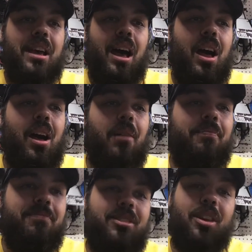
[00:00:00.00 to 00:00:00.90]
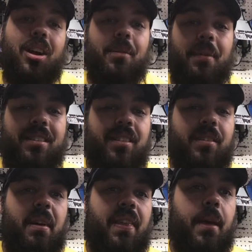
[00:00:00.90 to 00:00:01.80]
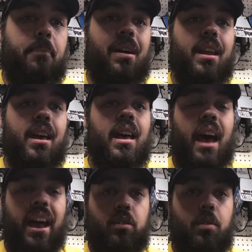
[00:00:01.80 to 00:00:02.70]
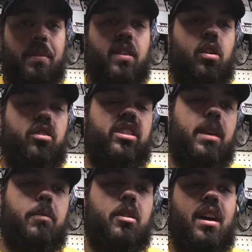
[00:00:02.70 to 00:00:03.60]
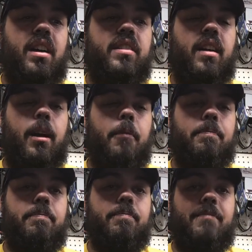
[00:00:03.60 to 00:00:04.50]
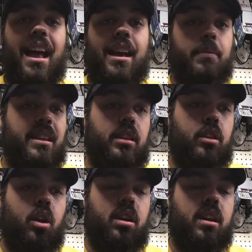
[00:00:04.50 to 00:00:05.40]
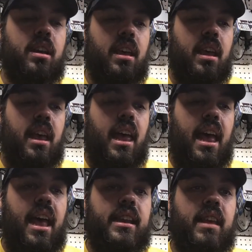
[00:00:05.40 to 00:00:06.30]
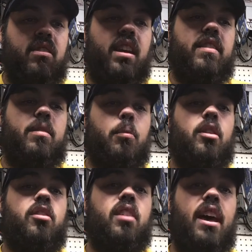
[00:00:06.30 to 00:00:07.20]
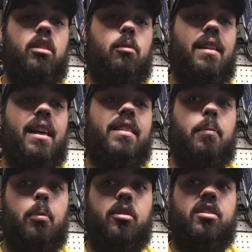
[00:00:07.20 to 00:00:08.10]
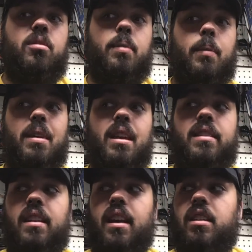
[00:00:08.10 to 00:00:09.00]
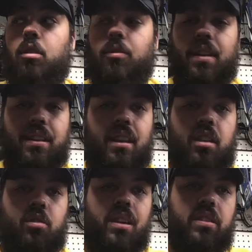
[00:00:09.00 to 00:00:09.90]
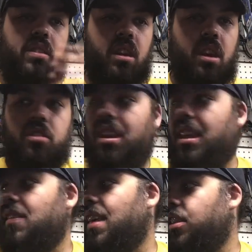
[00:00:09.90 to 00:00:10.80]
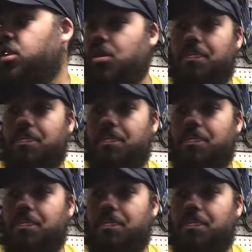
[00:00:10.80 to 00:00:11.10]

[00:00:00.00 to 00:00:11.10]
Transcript: Um, sorry, I apologize about that, but I did want to make the closing to keep you guys um, not completely in the dark and give you guys some winners, as well as the point series been updated tonight to reflect tonight's race. So I can give you that too.